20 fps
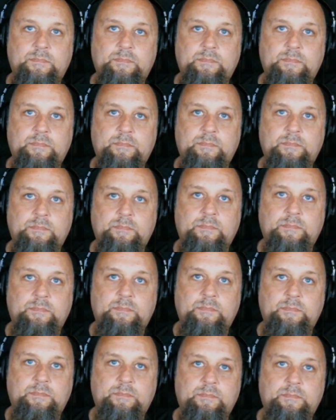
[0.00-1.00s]

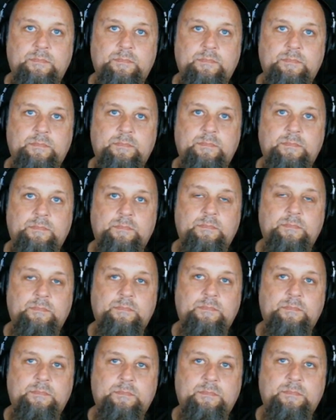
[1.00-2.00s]

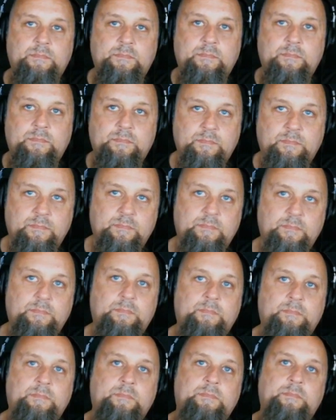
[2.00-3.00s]

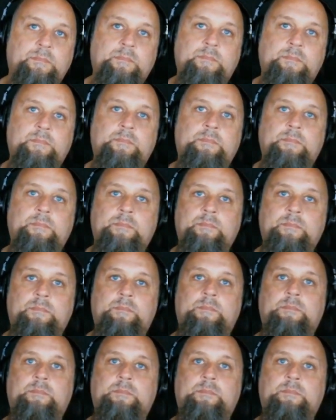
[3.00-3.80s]
(silent)